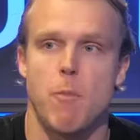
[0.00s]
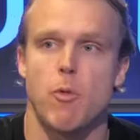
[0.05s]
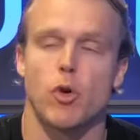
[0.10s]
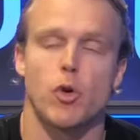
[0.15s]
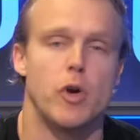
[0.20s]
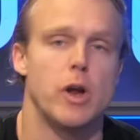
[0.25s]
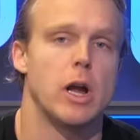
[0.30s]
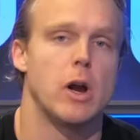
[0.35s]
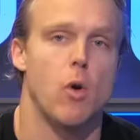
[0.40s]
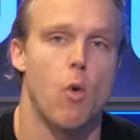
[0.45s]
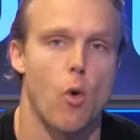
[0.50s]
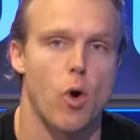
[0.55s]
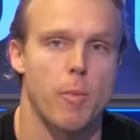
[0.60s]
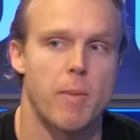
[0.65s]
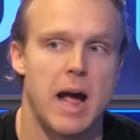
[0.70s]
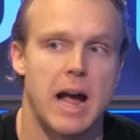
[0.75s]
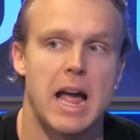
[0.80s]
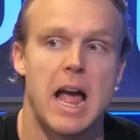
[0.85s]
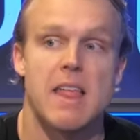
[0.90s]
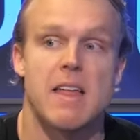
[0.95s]
recruiting a
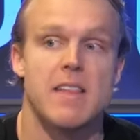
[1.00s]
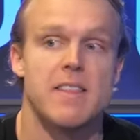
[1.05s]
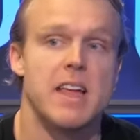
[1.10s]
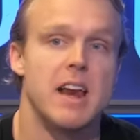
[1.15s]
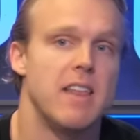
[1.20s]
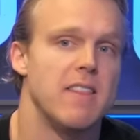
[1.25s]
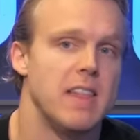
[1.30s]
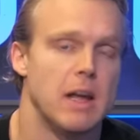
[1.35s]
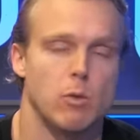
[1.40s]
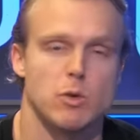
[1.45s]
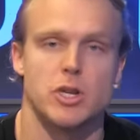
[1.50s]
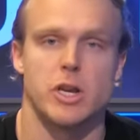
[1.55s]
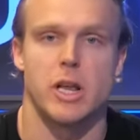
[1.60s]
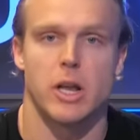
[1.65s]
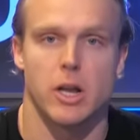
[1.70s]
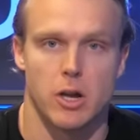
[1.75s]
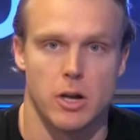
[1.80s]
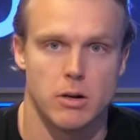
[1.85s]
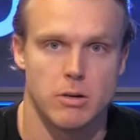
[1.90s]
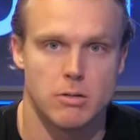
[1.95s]
quarterback that they didn't think was any
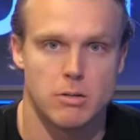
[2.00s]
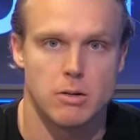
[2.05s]
good.